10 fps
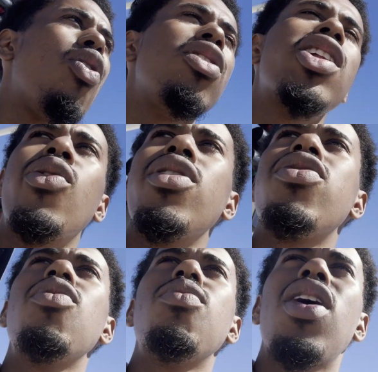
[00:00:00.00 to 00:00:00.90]
on the choice
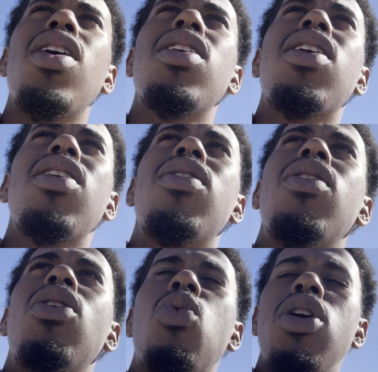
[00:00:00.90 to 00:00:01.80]
you make
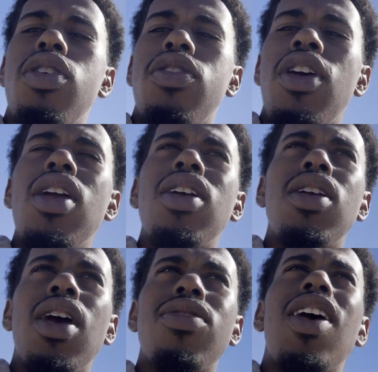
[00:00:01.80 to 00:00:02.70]
with saying
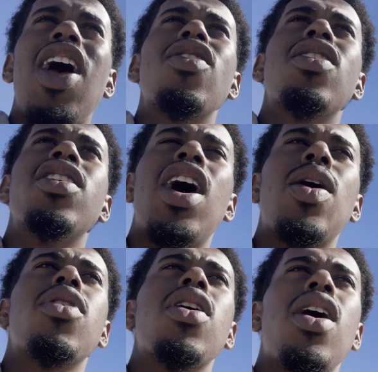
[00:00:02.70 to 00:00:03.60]
yes to having a job
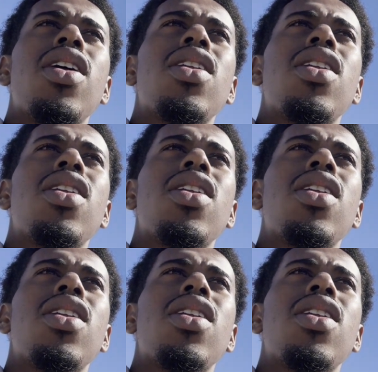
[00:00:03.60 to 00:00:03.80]
or not.